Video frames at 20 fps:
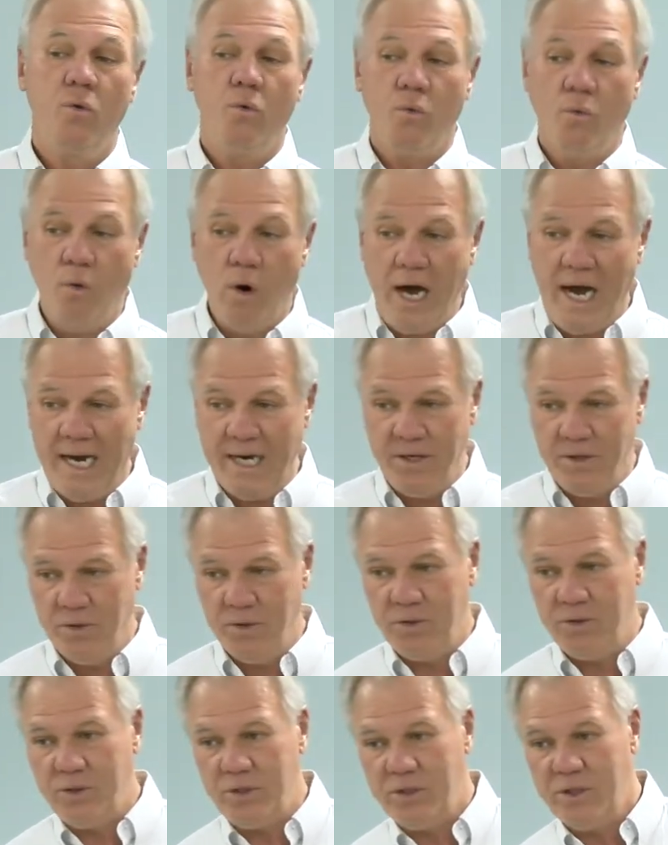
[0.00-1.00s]

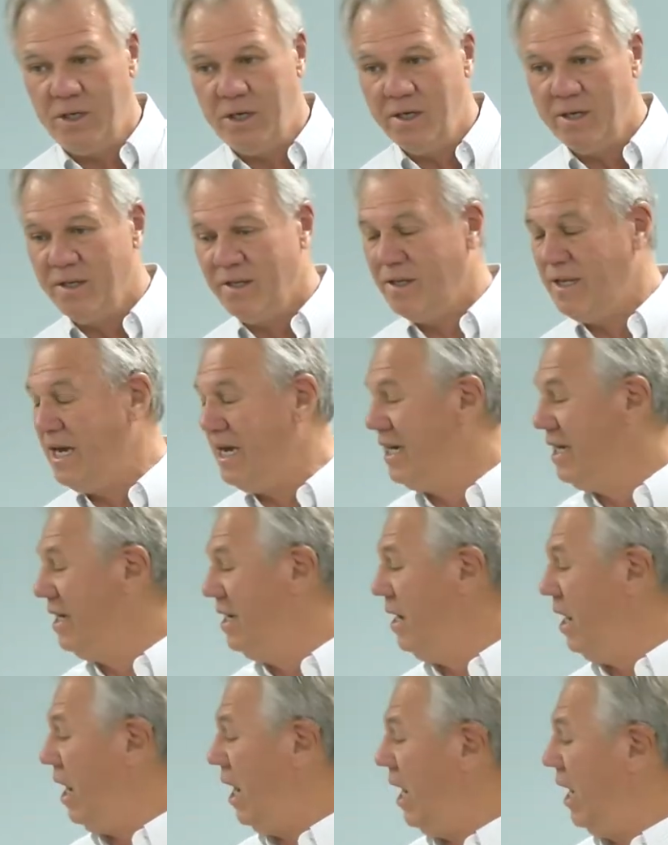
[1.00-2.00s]
writers that
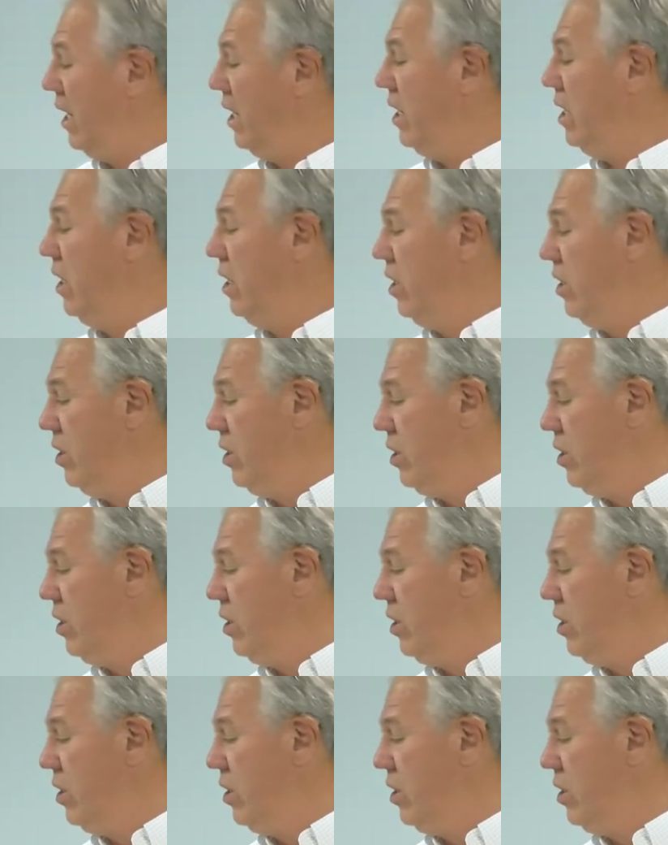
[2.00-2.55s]
God